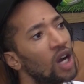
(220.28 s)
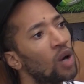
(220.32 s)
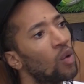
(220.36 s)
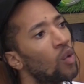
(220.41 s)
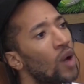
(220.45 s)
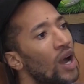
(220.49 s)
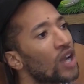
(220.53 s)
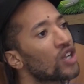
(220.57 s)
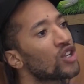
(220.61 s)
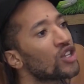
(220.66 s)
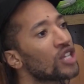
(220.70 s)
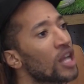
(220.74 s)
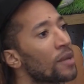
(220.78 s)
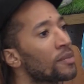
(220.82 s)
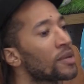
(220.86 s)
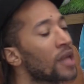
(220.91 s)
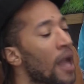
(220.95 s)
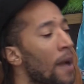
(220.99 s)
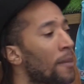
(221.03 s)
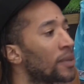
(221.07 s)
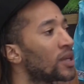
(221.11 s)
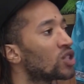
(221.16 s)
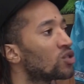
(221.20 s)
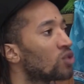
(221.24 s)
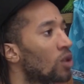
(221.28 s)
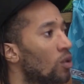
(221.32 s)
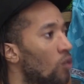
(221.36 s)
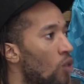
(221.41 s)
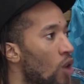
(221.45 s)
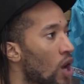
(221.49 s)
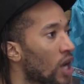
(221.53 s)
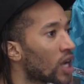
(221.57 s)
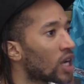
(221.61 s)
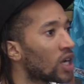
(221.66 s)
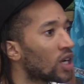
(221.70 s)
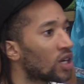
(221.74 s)
Why should that be happening to a
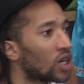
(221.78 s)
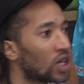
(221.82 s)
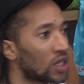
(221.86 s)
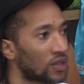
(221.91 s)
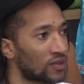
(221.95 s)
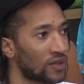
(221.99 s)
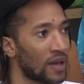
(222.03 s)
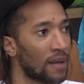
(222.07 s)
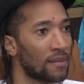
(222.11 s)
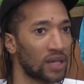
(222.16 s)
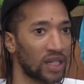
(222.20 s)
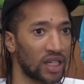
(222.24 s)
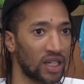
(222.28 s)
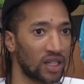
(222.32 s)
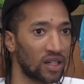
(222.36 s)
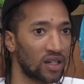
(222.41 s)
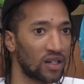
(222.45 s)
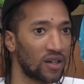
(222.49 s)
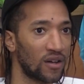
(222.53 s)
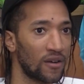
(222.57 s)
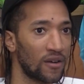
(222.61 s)
working class family?